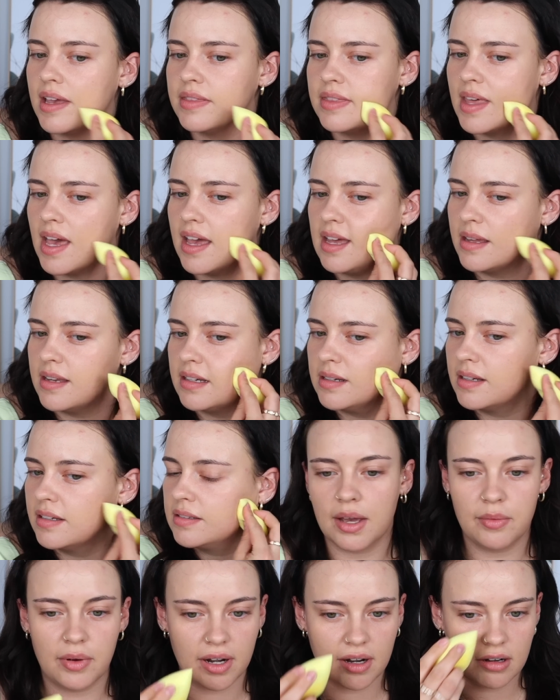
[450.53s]
And then
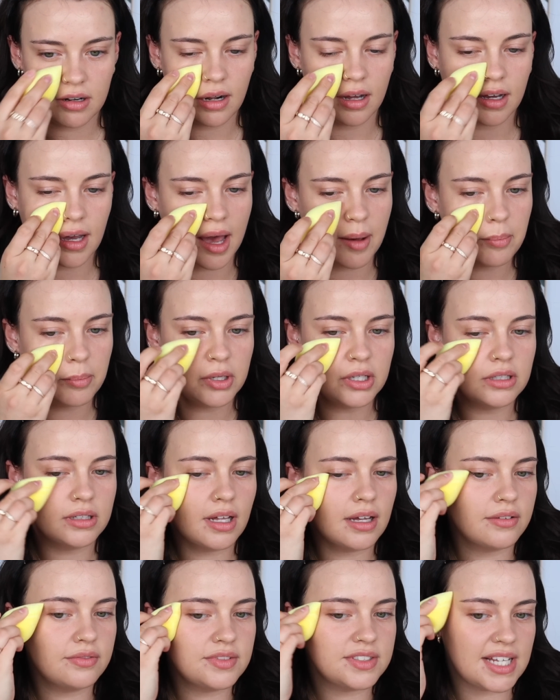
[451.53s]
I went on a couple
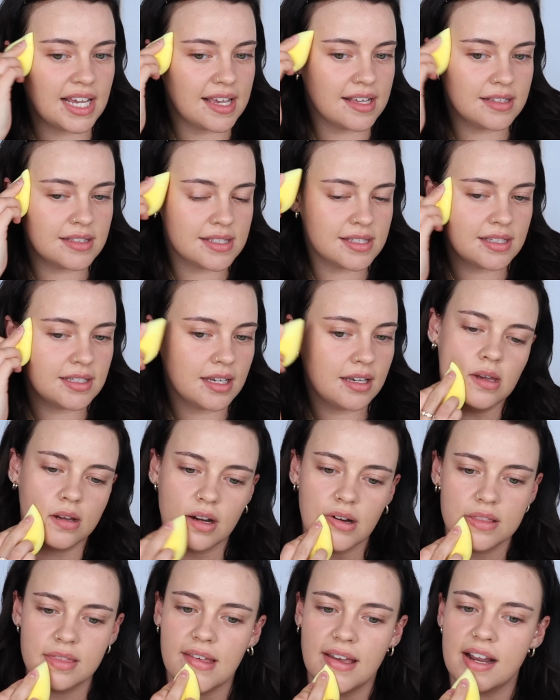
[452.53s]
of dates
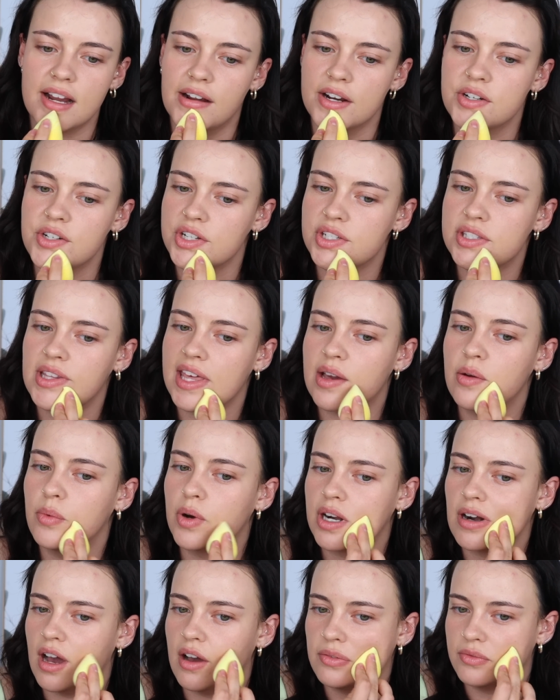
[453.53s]
here and there, just like
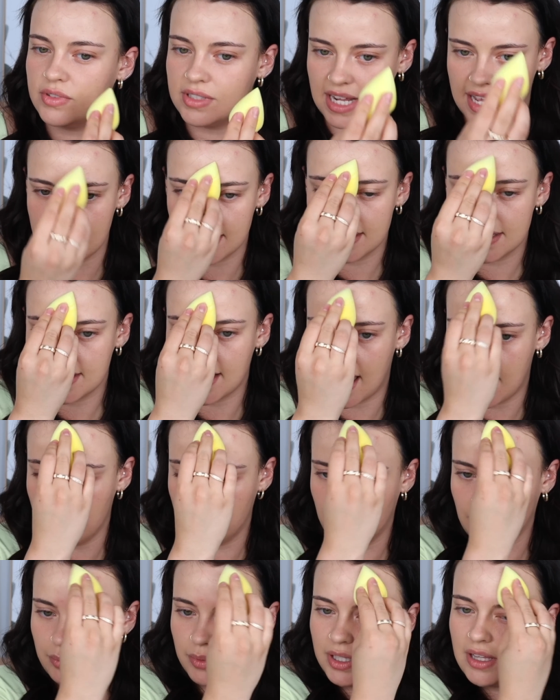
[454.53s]
one off dates that
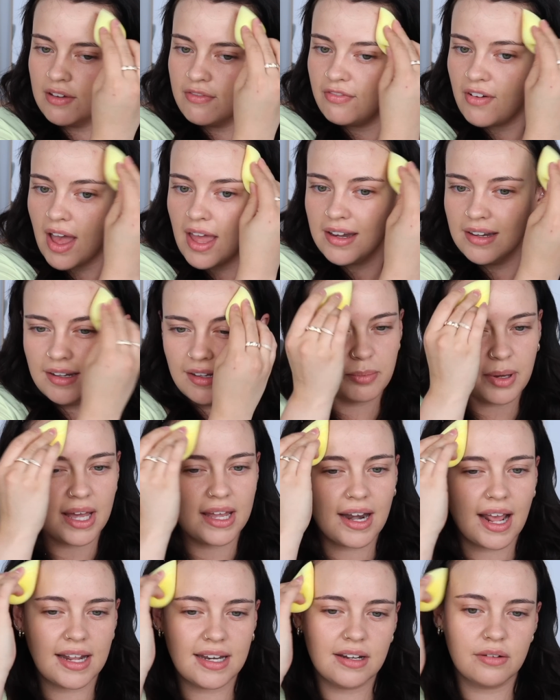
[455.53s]
were really fun,
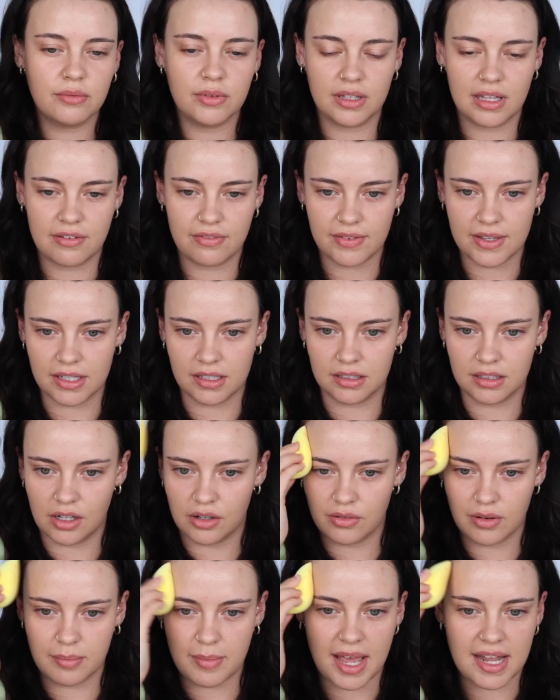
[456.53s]
but I didn't really feel
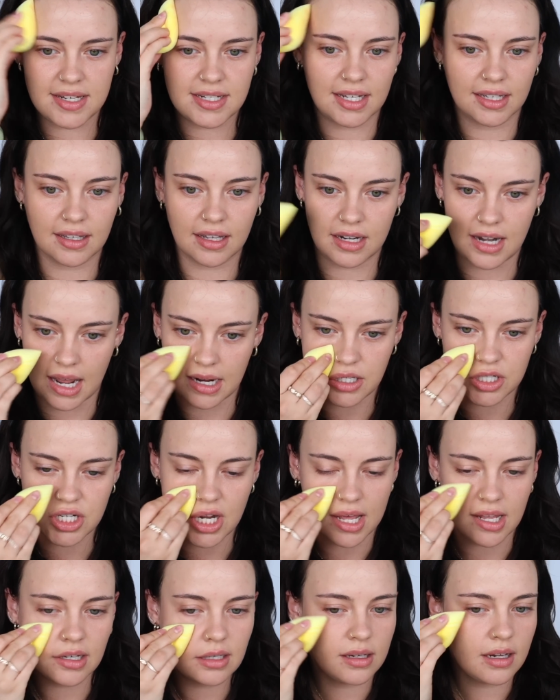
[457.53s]
a romantic
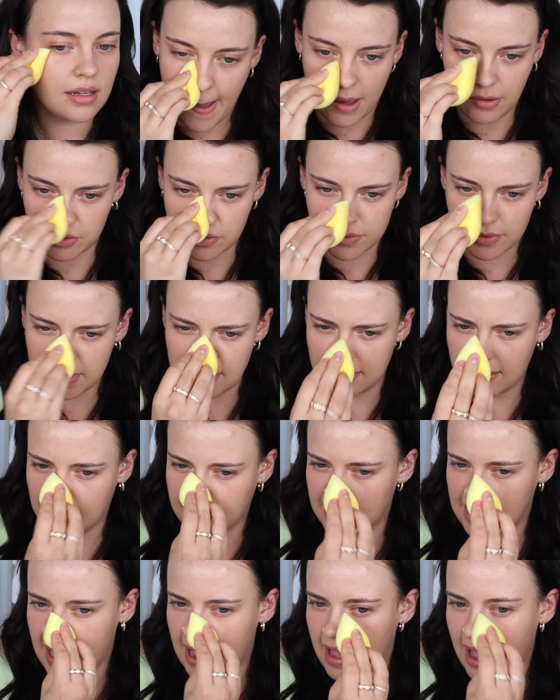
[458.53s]
connection. I was really lucky.